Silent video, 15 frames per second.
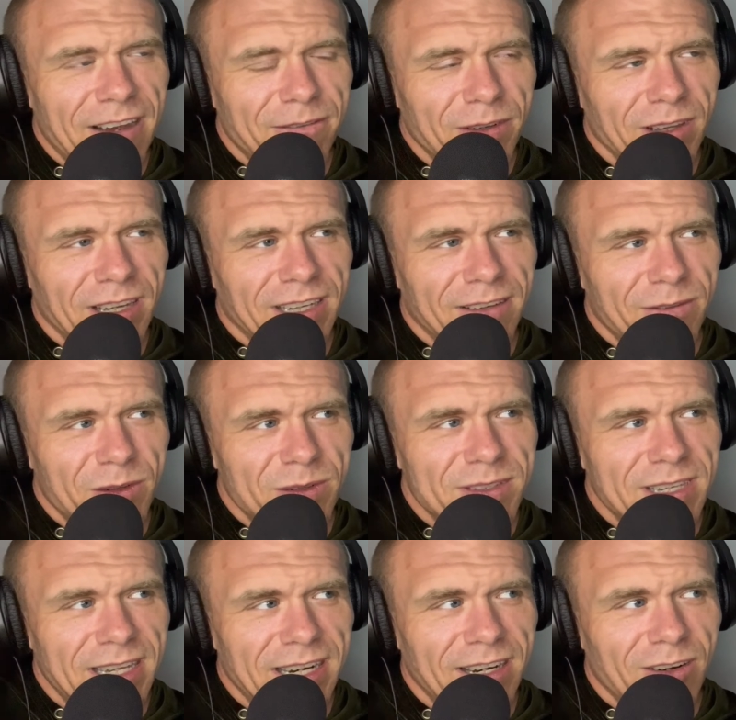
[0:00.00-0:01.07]
feel like if you
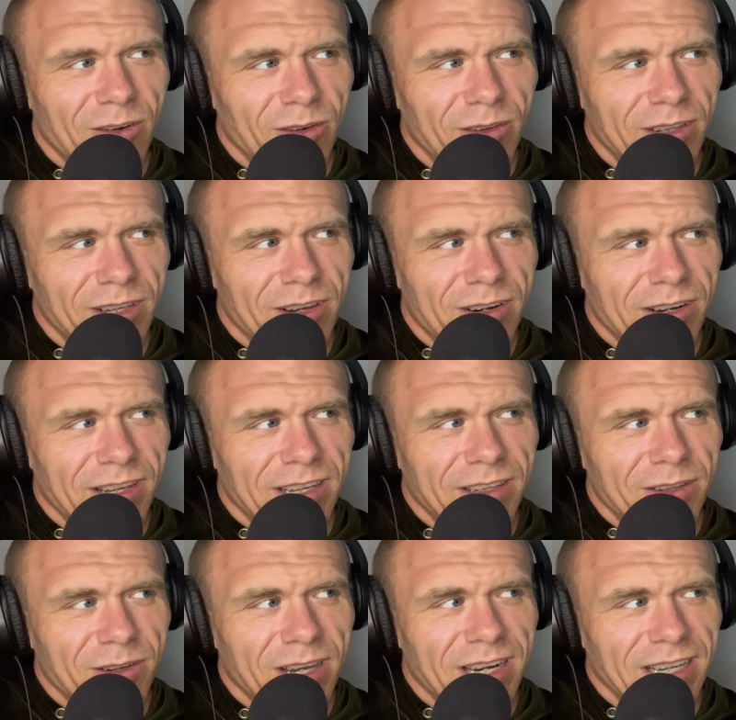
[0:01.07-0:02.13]
set in early on it
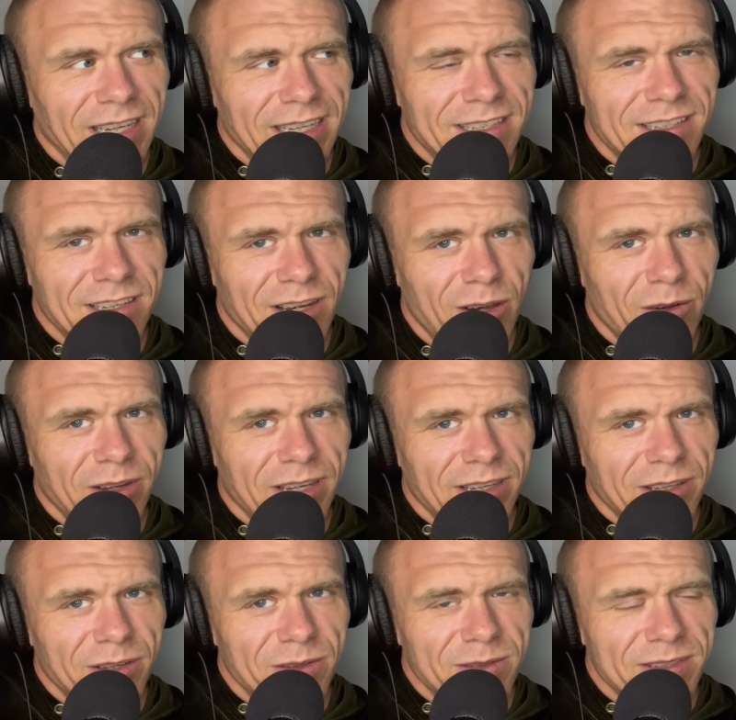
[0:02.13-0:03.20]
and you kind of get to know it
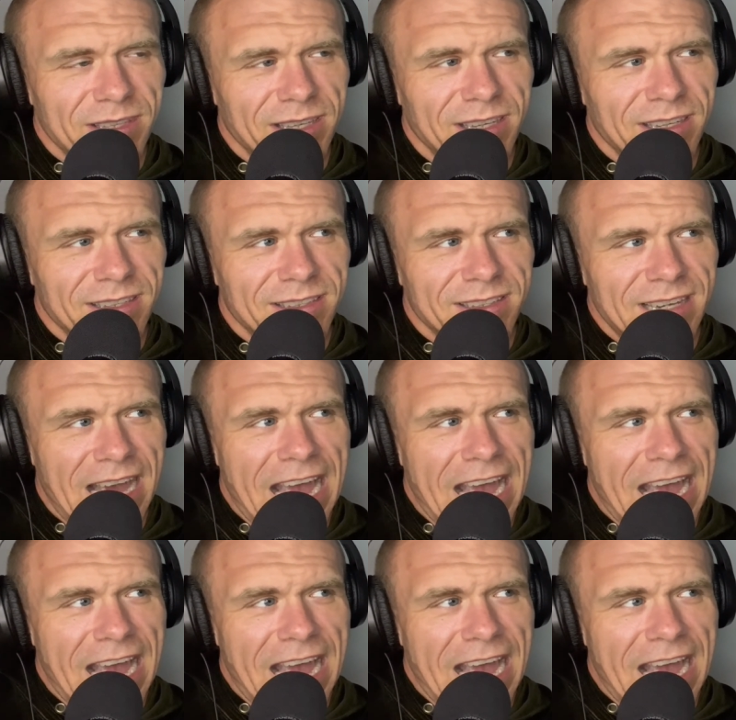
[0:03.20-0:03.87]
and use this